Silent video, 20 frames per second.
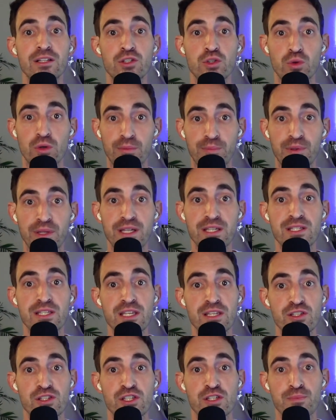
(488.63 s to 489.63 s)
to replace
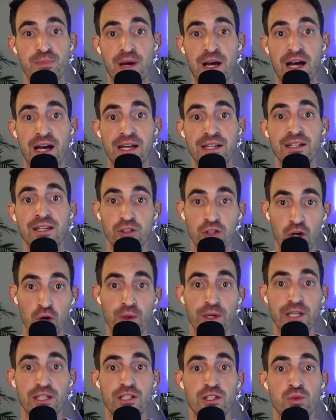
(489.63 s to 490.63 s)
his spot
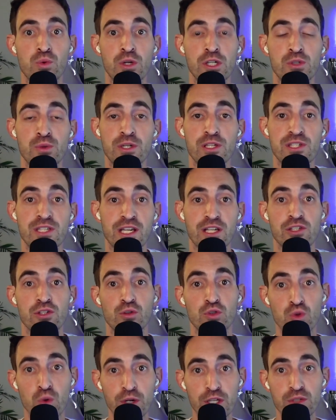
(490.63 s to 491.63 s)
going into 2026. So
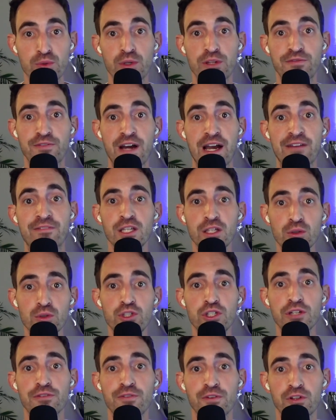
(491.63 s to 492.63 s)
2025, huge
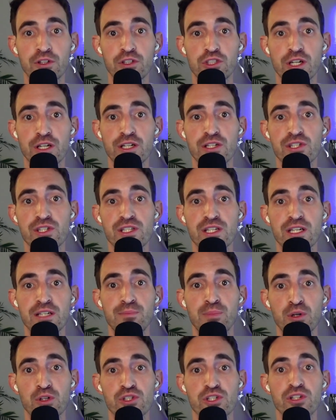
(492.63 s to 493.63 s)
year for L'Jarius Sneed.
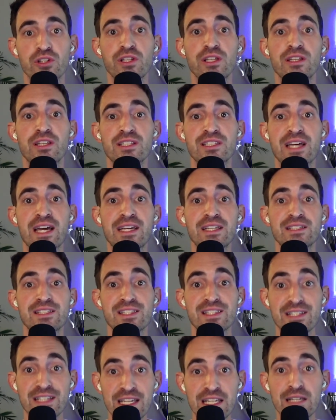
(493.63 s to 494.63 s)
Personally, the Titans
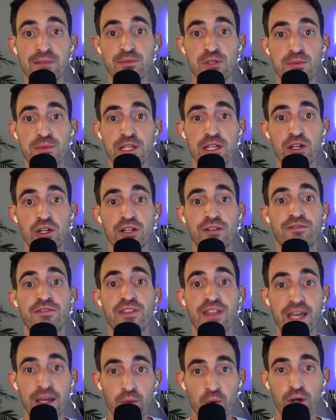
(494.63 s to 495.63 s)
need him to be good if
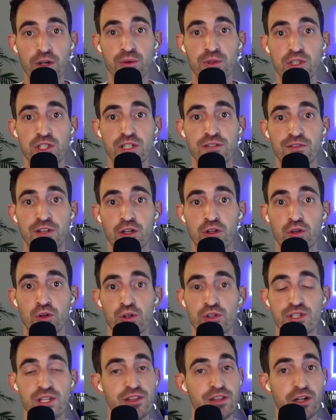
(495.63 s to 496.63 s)
they want to achieve their
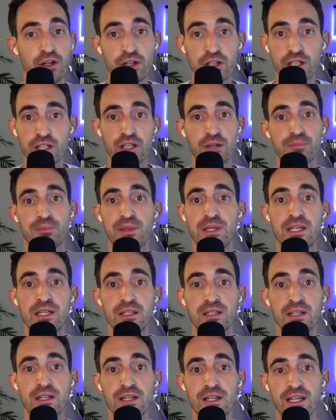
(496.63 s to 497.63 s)
goals, and they're going to
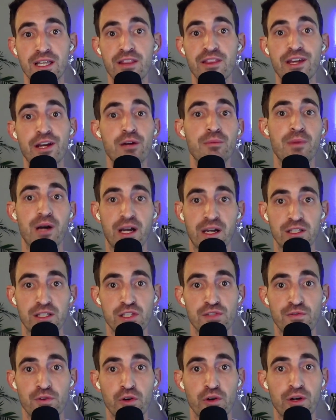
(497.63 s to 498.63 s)
compete in their minds
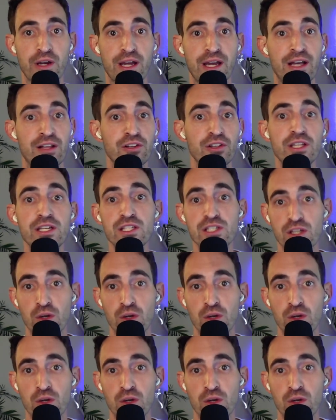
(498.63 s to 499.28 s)
for at least